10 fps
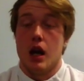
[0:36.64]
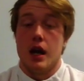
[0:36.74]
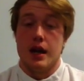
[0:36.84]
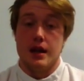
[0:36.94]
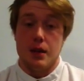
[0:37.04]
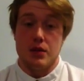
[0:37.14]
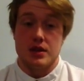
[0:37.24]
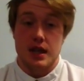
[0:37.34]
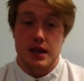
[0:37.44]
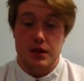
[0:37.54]
He then
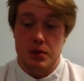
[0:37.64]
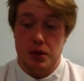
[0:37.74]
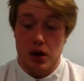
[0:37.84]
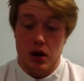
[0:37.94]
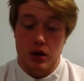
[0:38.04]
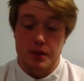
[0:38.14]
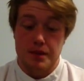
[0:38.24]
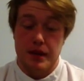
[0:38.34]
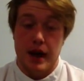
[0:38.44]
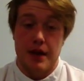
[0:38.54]
received the ball,
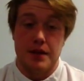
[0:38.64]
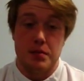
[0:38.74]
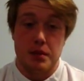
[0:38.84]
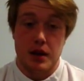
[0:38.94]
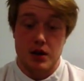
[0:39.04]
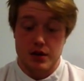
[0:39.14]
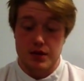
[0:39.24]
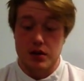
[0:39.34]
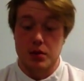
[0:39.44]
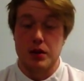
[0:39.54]
and because of the
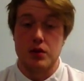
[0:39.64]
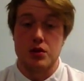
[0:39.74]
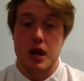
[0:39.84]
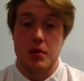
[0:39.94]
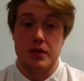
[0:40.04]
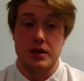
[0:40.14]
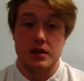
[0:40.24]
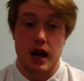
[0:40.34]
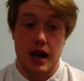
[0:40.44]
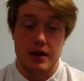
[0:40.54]
W shape of his
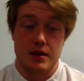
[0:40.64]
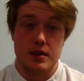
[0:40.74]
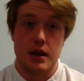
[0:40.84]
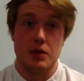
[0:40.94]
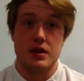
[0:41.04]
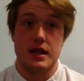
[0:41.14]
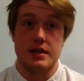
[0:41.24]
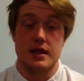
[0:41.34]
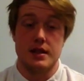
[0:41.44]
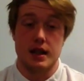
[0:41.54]
hands, it was
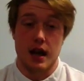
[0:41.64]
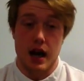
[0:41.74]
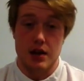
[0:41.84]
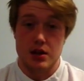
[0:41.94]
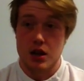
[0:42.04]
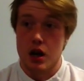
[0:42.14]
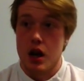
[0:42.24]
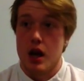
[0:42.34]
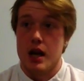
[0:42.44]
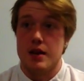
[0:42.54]
easier to catch.
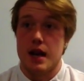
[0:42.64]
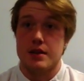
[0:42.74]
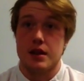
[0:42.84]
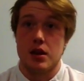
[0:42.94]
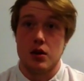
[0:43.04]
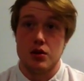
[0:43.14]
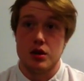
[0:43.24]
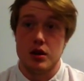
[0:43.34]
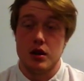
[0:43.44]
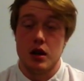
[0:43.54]
In the
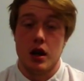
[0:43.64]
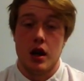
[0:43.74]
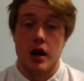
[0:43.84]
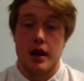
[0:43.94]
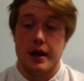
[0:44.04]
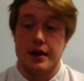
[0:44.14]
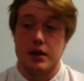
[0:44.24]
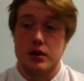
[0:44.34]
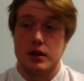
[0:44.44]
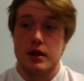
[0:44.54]
execution, he
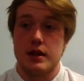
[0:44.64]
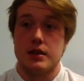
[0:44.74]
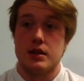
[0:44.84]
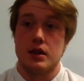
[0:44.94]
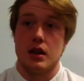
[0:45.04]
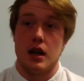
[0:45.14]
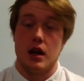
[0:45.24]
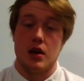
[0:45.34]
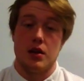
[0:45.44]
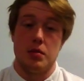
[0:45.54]
adducted
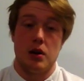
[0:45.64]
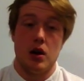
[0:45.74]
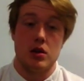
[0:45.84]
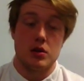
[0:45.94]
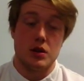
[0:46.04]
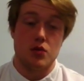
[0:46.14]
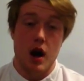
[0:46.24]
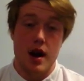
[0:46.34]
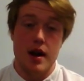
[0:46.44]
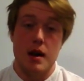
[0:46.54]
the ball to his
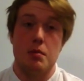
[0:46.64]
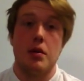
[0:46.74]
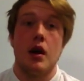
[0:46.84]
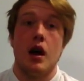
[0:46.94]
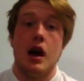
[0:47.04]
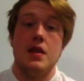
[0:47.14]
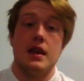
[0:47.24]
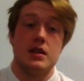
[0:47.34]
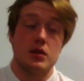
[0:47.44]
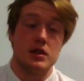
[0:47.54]
right hip and then
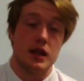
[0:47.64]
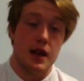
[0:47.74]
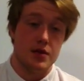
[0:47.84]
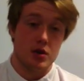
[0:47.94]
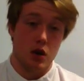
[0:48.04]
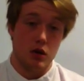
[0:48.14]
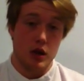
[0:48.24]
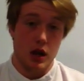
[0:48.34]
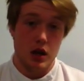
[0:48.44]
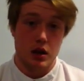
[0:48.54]
to his left
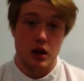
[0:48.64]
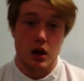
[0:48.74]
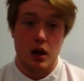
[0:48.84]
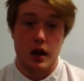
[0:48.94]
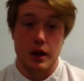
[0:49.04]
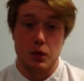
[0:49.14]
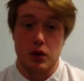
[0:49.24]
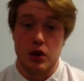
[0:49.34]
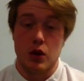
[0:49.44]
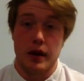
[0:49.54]
shoulder in
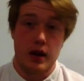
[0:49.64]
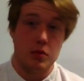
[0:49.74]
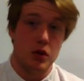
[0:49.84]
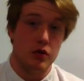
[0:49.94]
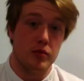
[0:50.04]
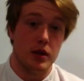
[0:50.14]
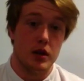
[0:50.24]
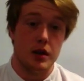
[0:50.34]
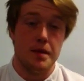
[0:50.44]
one quick movement.